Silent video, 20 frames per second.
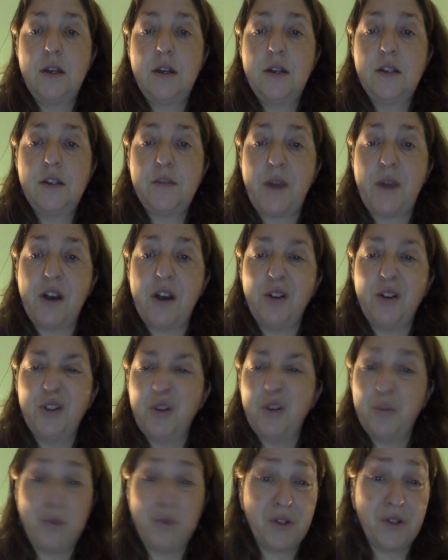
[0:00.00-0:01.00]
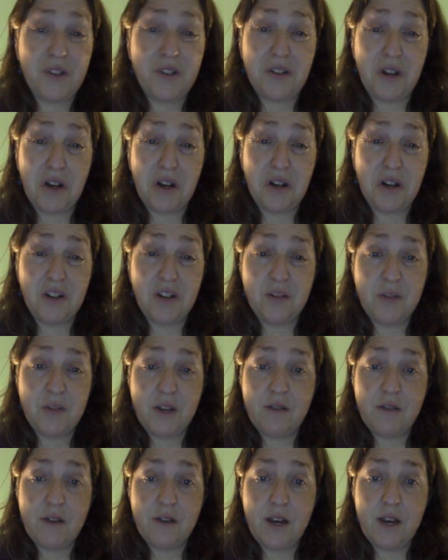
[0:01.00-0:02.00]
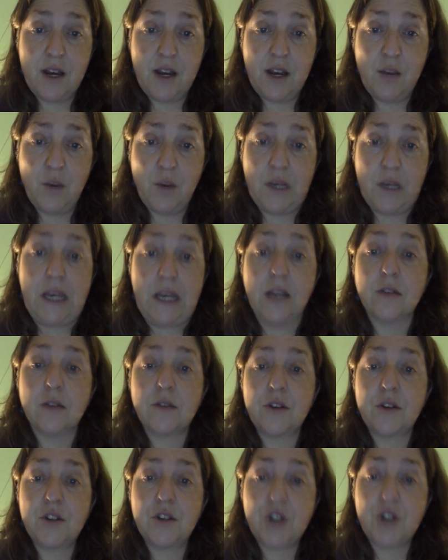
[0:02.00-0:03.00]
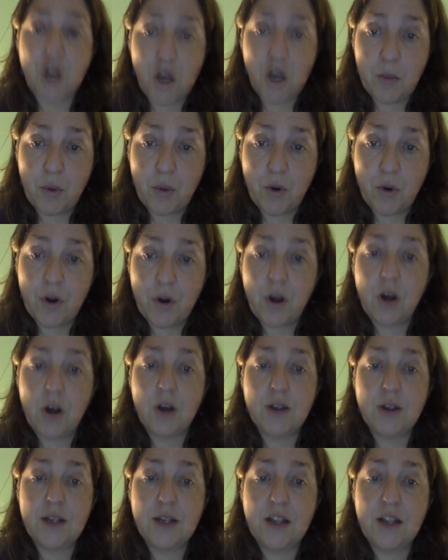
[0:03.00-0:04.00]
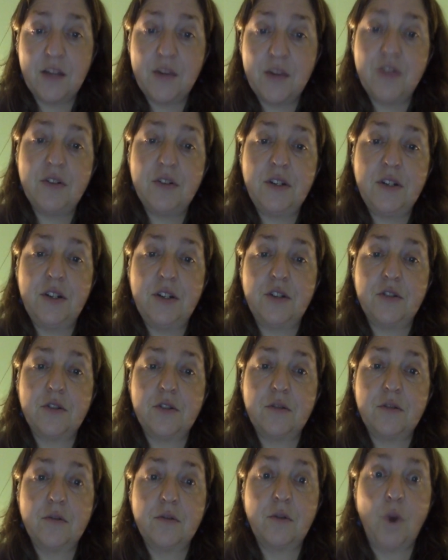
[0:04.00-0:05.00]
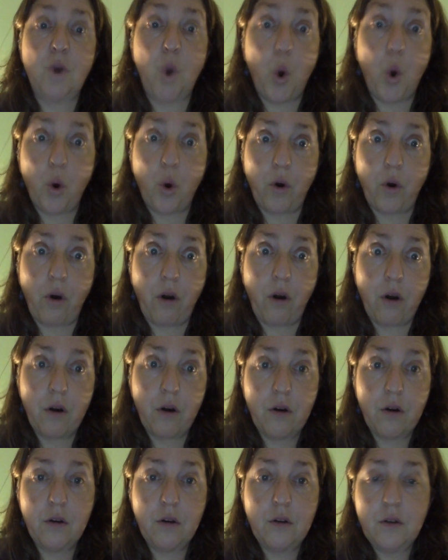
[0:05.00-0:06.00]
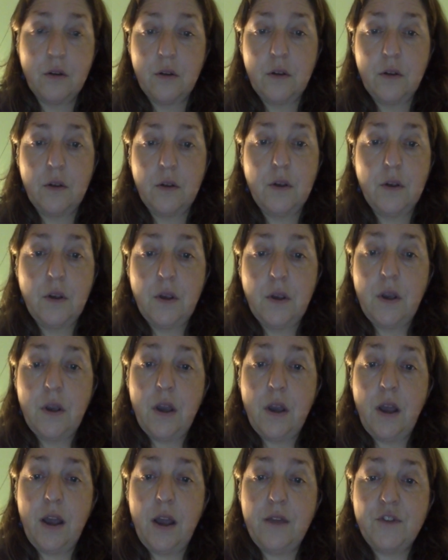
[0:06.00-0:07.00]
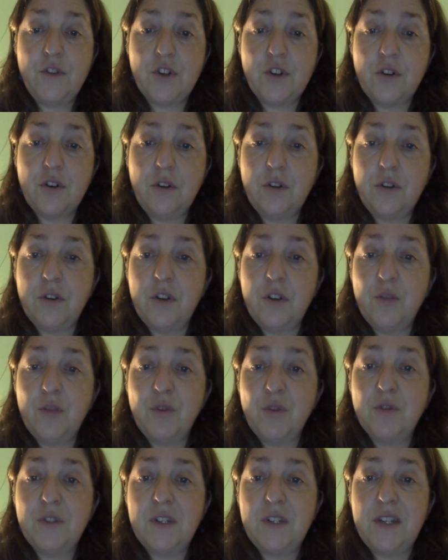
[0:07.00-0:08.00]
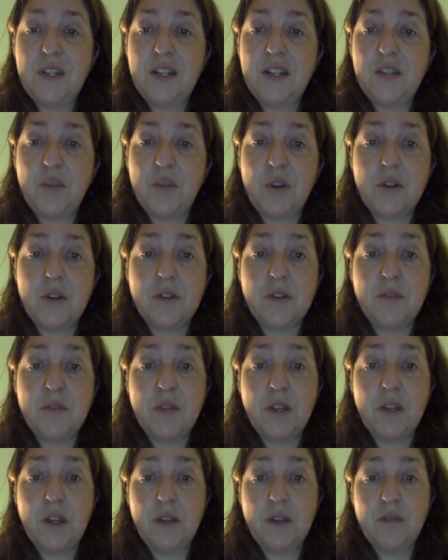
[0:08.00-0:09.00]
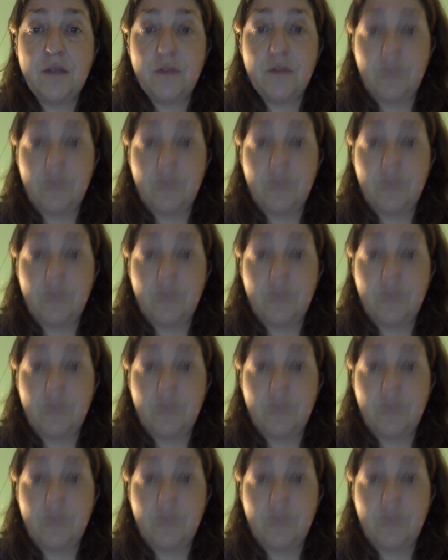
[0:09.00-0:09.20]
Spiral notebooks are to my writing what nails on a chalkboard are to elementary teachers. Horror. I have journaled during the most intense parts of my life,